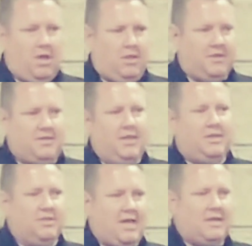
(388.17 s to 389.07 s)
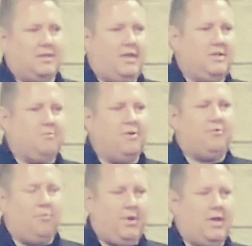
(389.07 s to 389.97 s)
And the city just has an
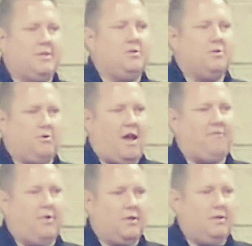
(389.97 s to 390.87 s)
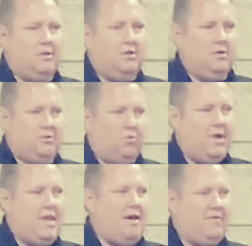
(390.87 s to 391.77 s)
easement for pedestrian traffic. So
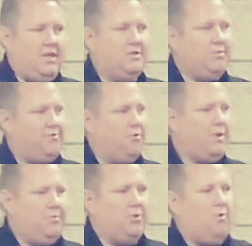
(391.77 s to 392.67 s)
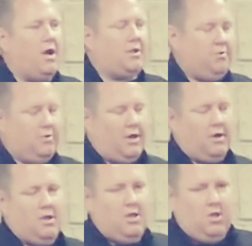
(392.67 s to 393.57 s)
we have an easement for people to walk through there.
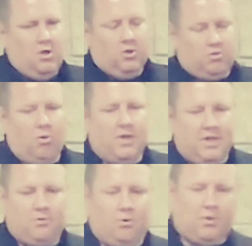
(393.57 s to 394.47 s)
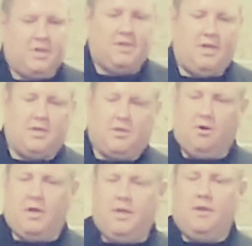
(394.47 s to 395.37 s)
So what we did is we worked with the city
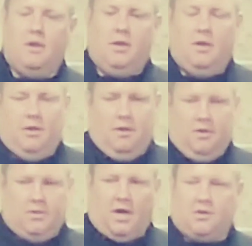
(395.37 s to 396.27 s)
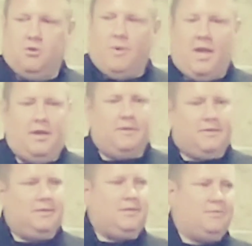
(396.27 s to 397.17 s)
attorney, talk to him, hey,
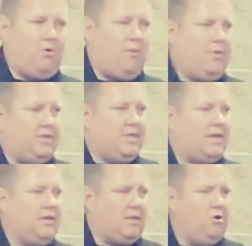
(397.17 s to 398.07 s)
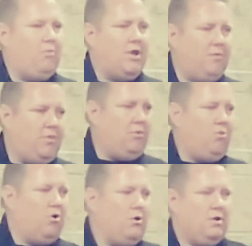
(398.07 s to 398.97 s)
since this property is technically owned by the
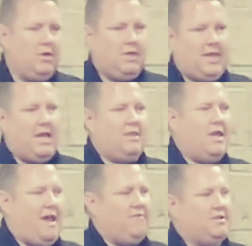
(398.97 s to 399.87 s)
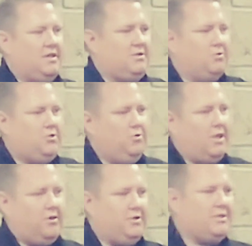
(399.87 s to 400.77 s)
Biltmore, can they have a 602
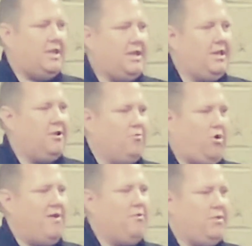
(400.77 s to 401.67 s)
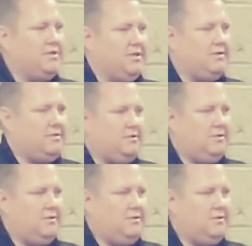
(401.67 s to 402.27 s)
letter just like any other private business?